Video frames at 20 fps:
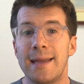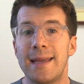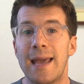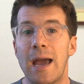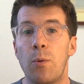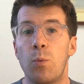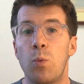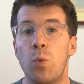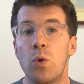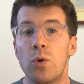
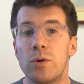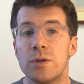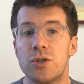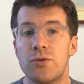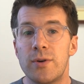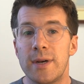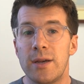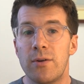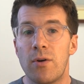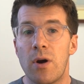get
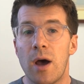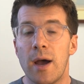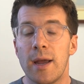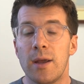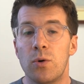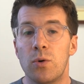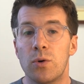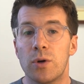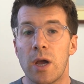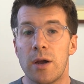water in your eye,
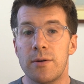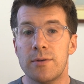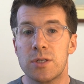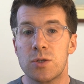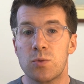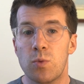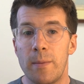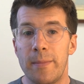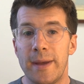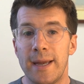or go
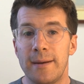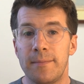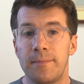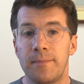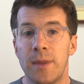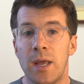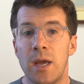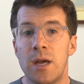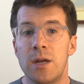swimming.